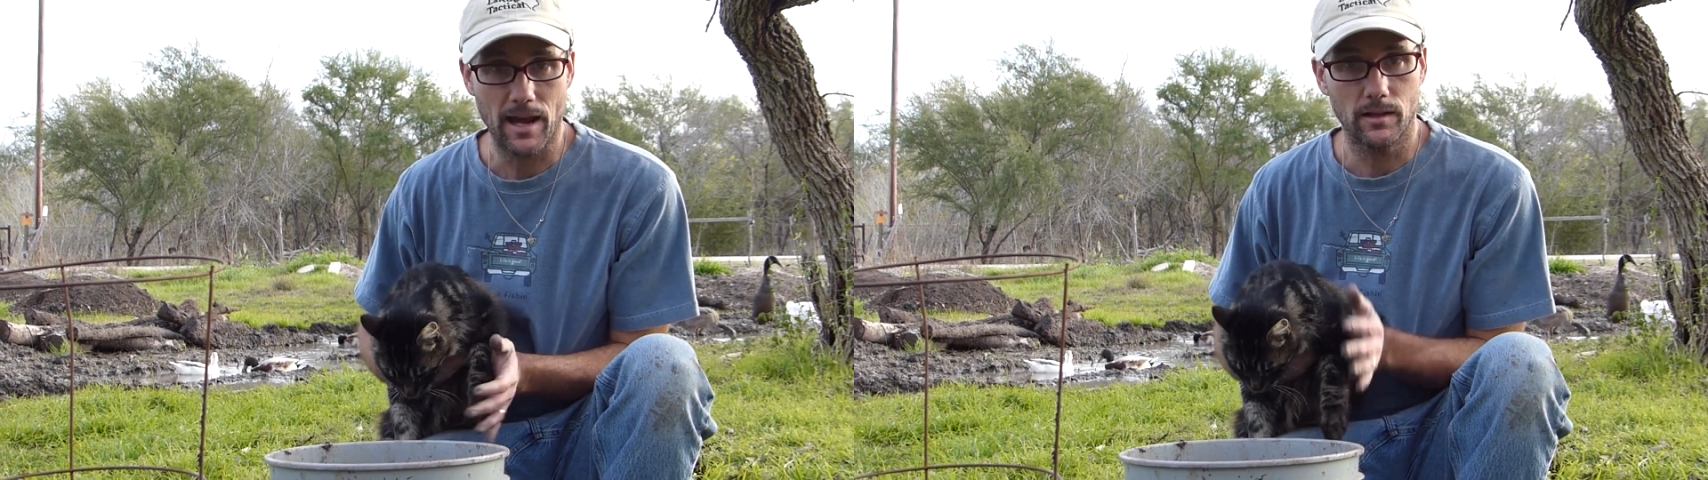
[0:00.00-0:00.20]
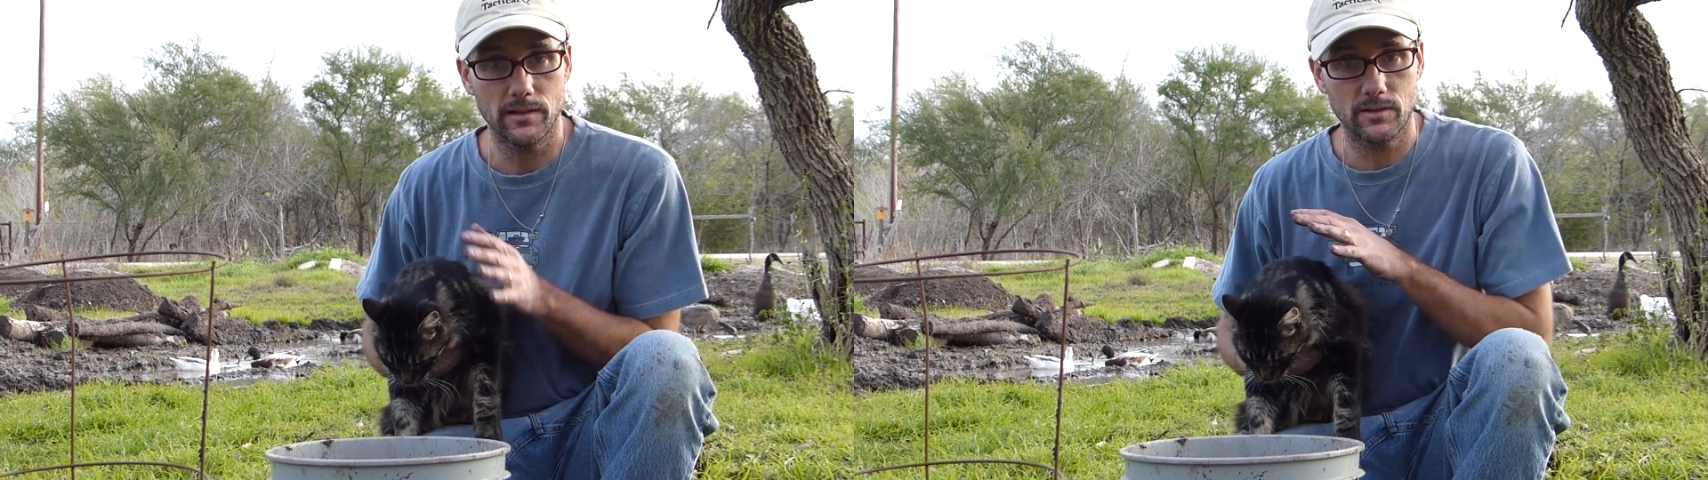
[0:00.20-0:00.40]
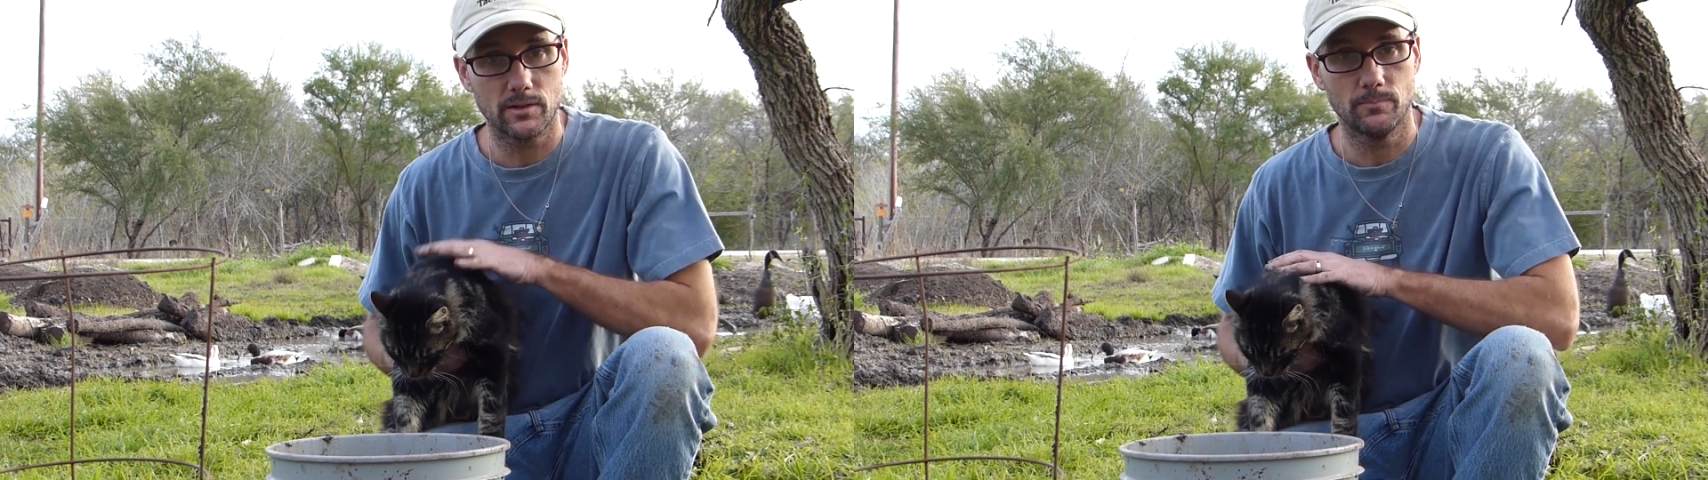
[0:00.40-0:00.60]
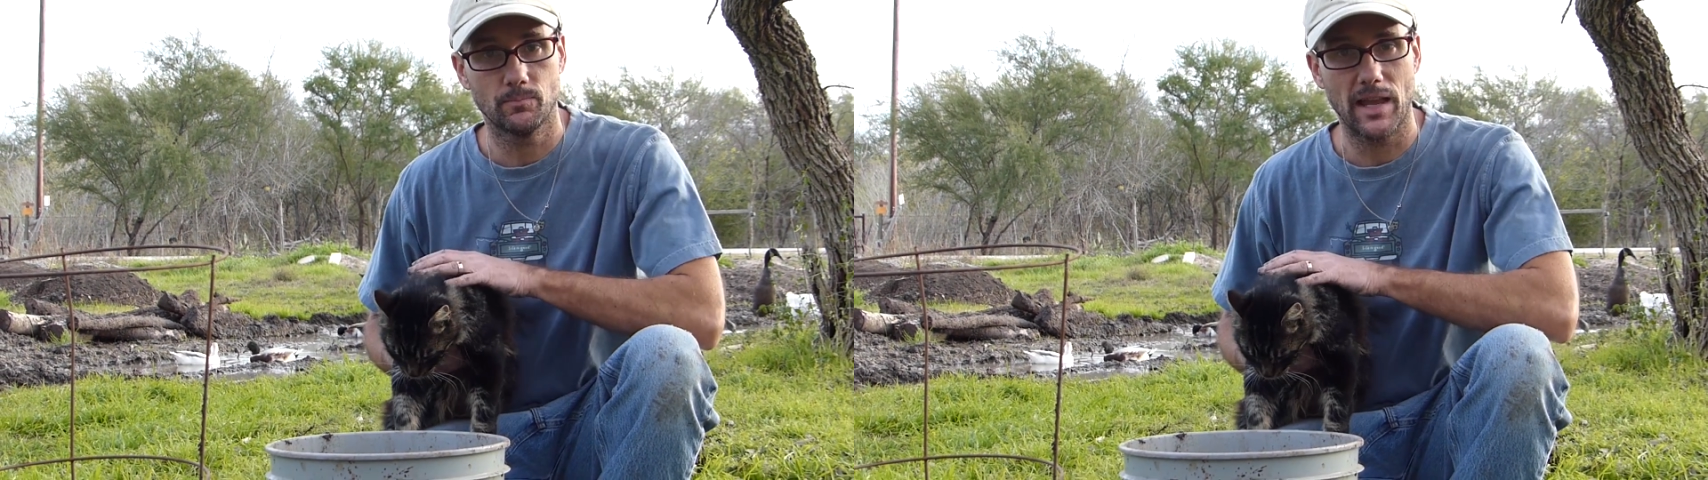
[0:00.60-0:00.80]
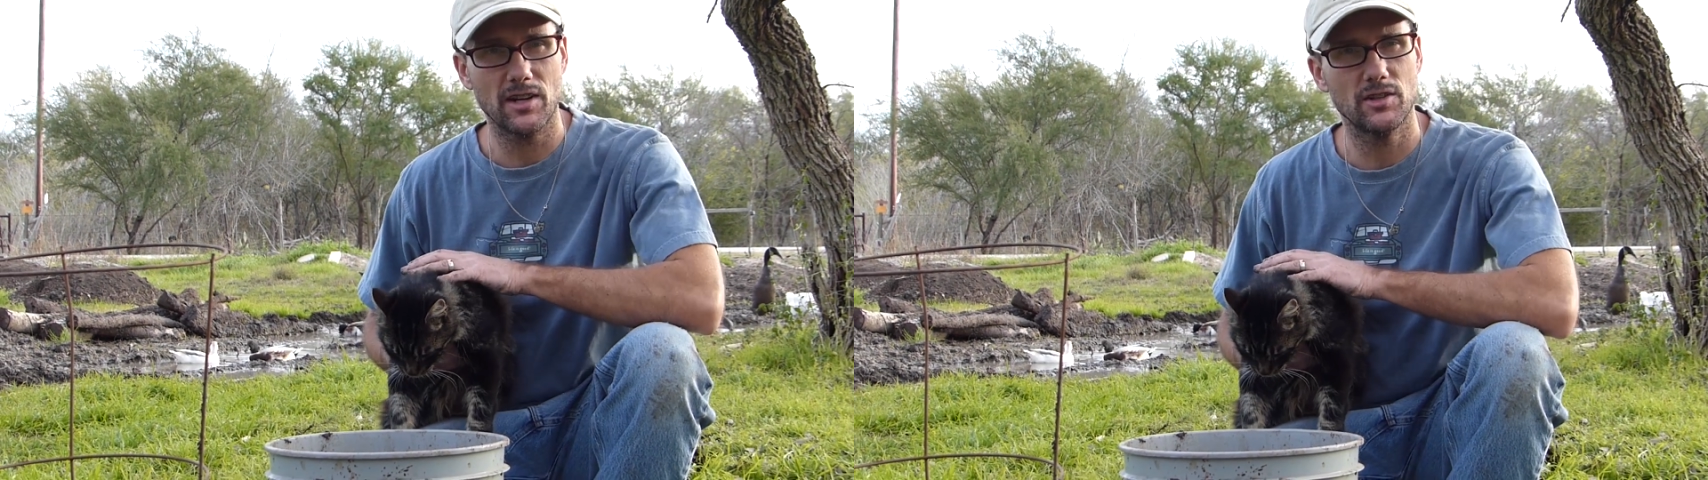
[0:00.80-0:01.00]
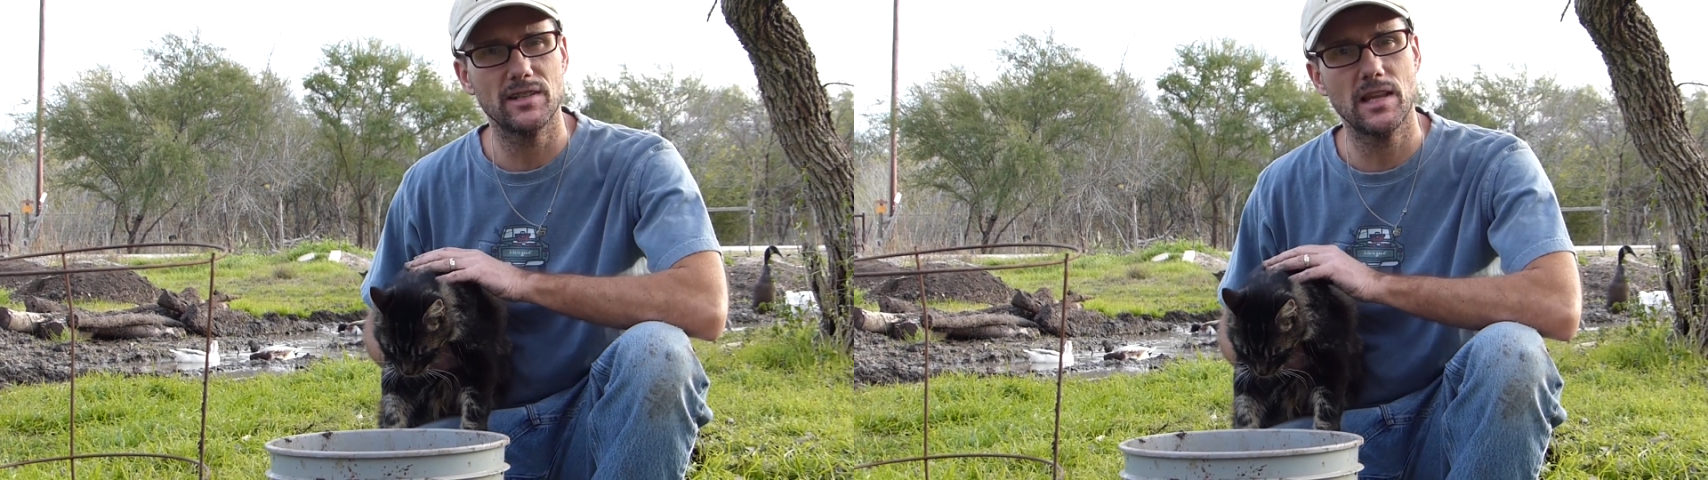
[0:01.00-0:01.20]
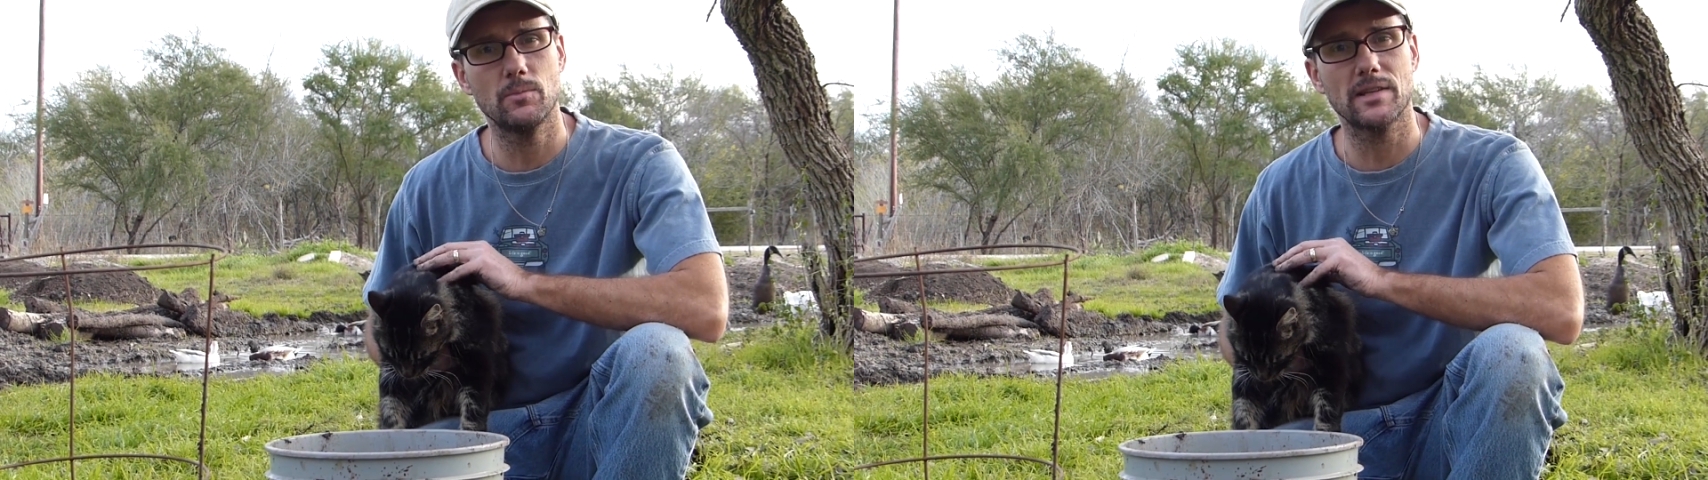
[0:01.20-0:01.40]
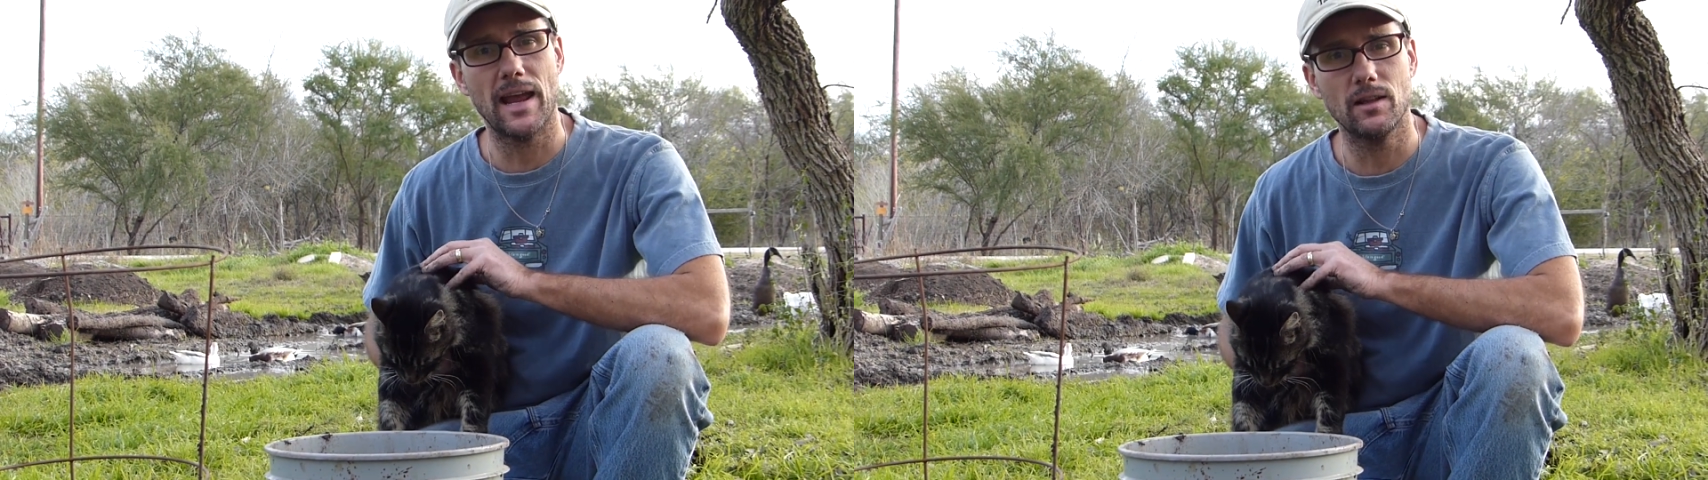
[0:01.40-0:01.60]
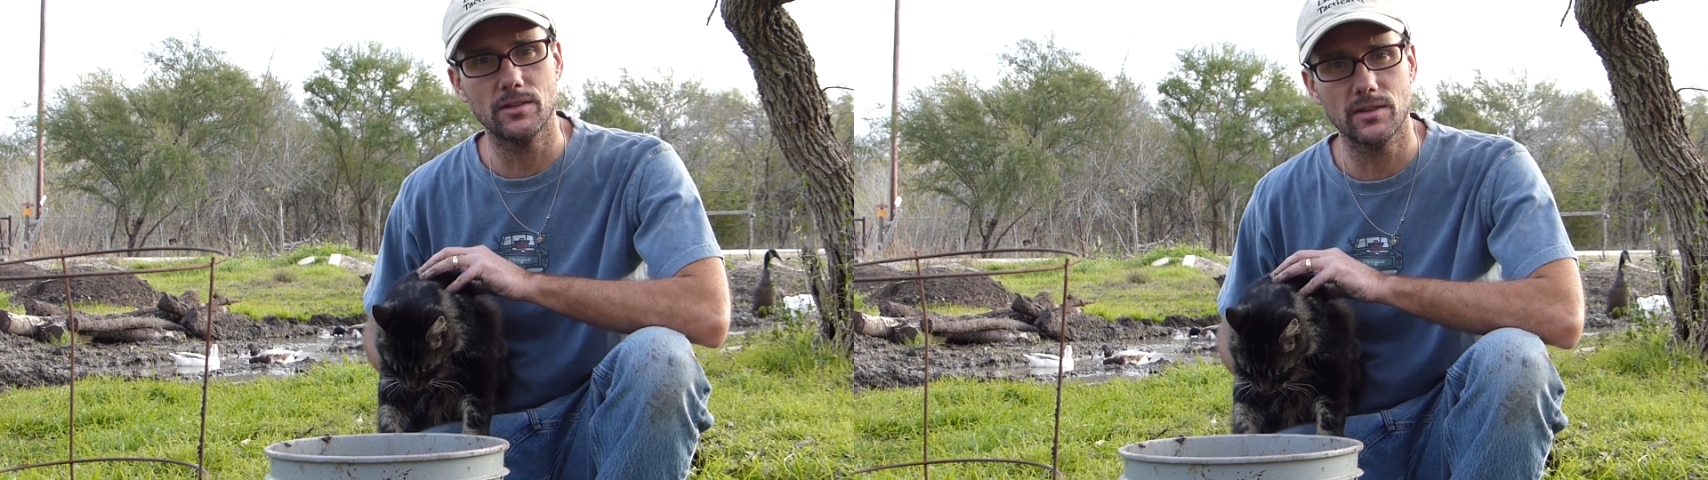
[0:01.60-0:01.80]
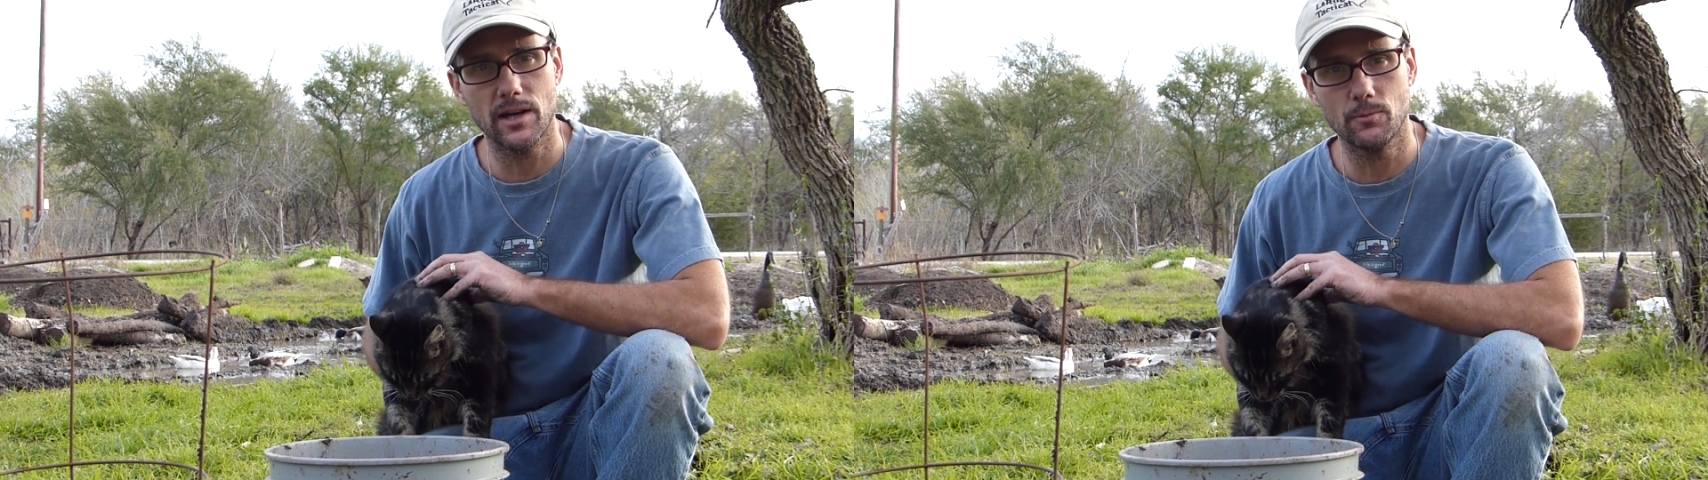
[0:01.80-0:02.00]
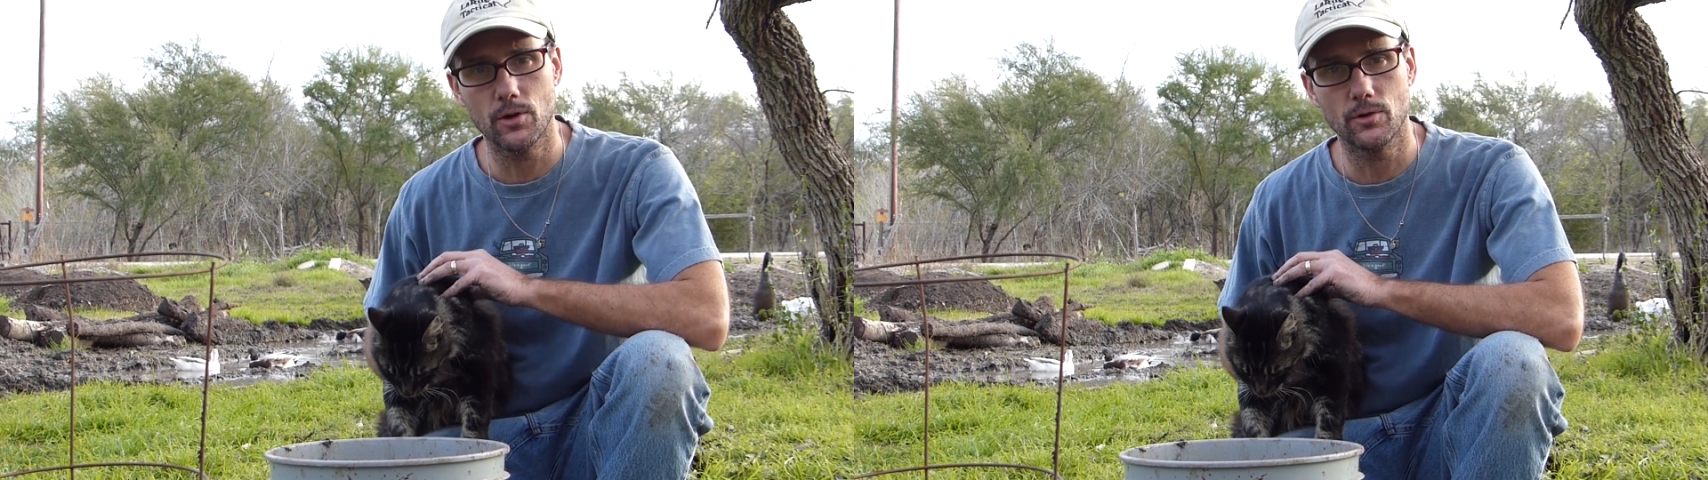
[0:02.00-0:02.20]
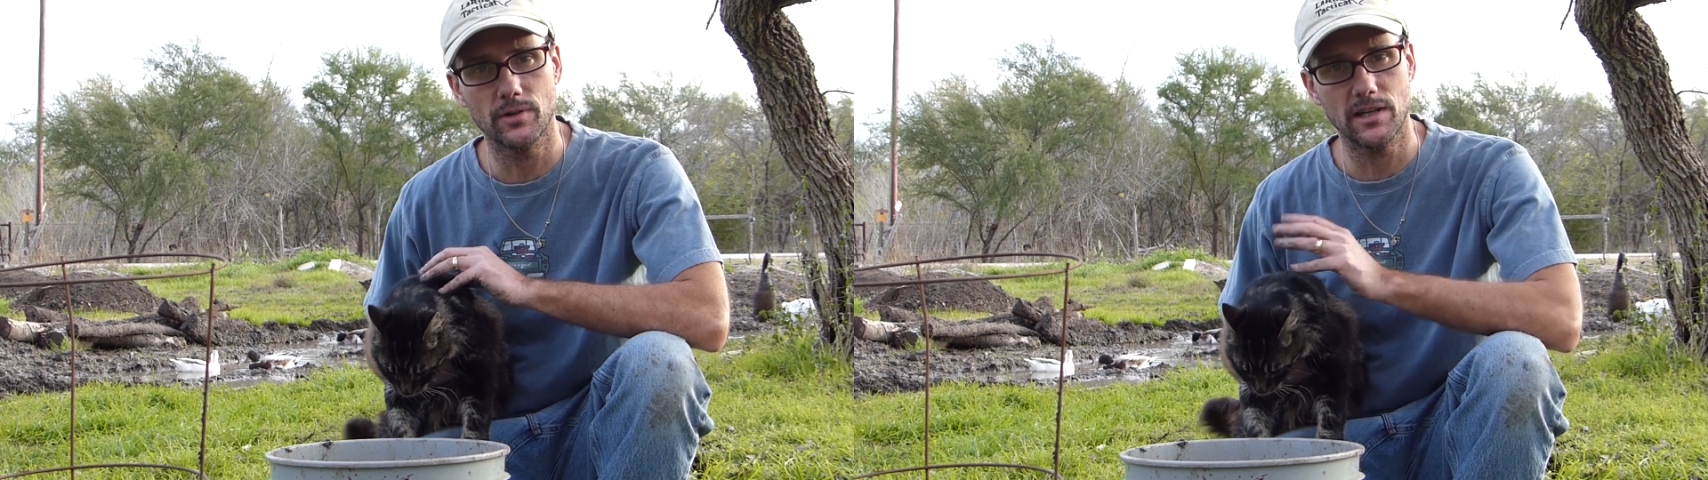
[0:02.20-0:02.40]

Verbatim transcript: Alex, actually his name is Alex Tyrone.